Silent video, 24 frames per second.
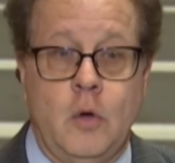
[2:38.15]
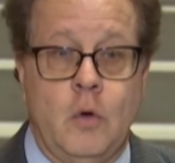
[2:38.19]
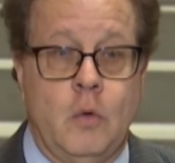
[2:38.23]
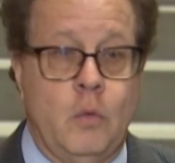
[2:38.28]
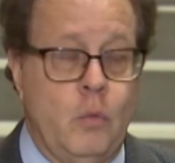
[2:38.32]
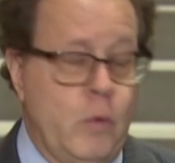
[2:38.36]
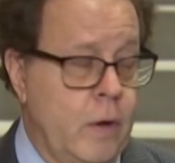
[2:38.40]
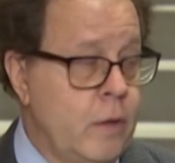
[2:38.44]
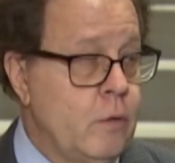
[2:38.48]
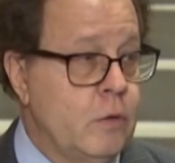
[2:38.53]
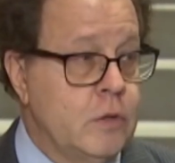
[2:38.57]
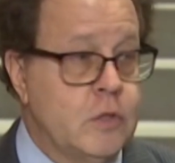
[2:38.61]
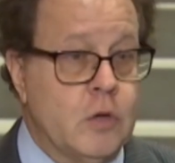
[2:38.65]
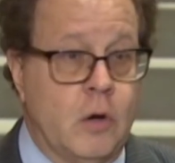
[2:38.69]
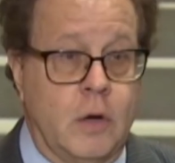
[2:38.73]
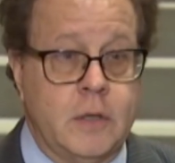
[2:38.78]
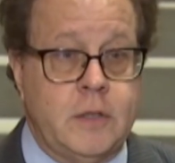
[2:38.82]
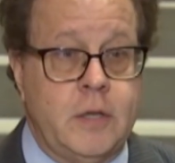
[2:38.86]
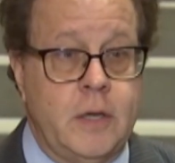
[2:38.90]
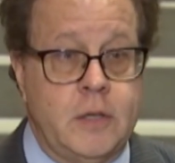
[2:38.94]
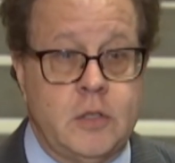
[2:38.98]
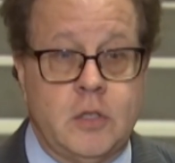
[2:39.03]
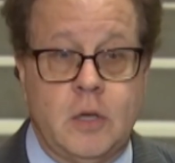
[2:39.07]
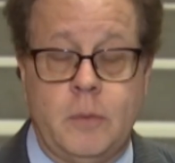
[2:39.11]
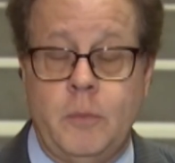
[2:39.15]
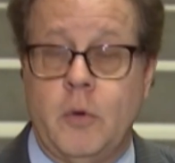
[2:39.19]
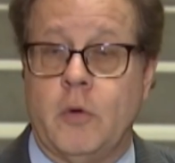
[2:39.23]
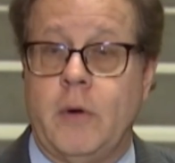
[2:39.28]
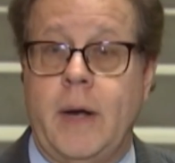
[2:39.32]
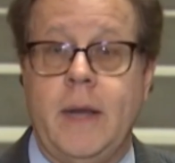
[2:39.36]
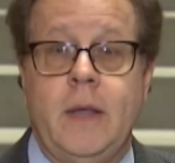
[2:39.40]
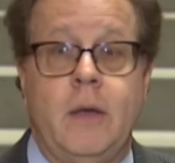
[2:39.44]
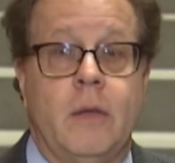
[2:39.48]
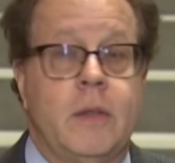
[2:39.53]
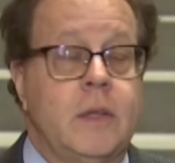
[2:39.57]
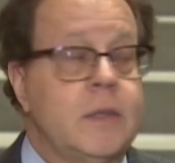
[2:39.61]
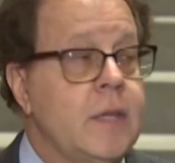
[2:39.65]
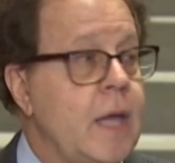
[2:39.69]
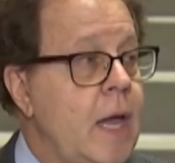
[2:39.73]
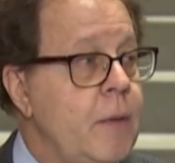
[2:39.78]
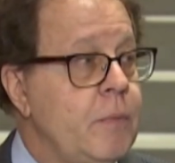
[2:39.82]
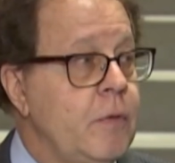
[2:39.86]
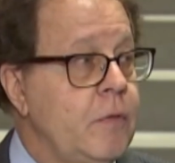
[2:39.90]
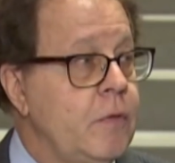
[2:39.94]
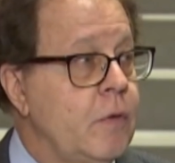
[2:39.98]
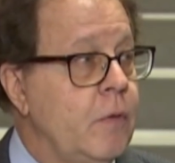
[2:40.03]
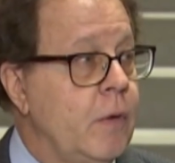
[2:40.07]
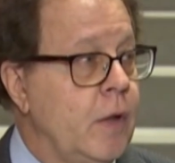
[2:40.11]
whether it's autism or any other
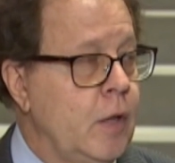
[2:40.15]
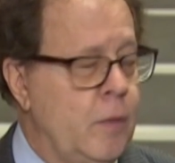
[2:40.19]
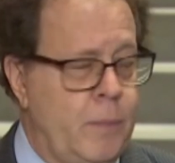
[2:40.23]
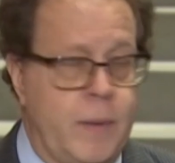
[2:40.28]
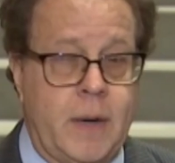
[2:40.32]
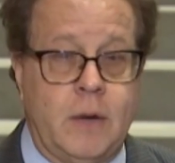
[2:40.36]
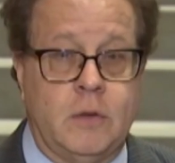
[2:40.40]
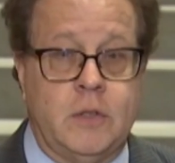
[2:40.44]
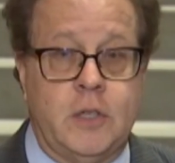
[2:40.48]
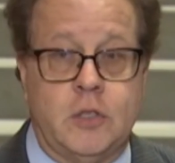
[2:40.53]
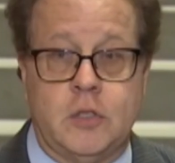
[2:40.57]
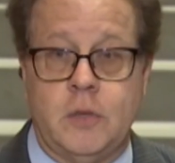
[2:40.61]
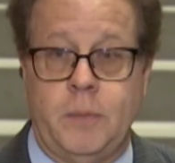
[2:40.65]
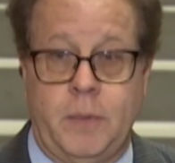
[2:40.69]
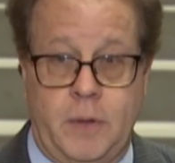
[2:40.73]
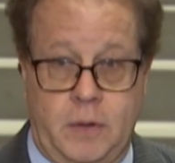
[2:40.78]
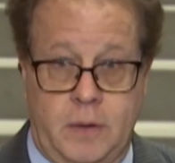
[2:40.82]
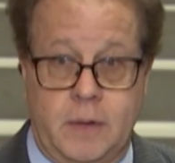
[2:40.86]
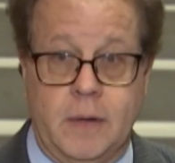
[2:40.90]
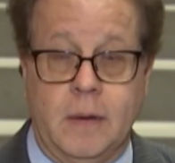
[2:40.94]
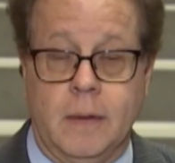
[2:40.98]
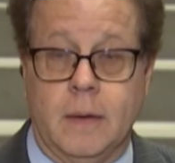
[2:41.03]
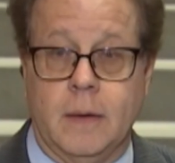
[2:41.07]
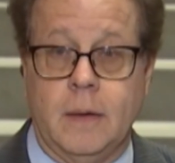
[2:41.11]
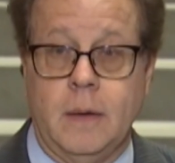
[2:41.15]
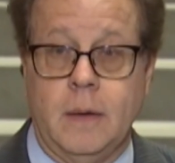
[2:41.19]
type of developmental disability.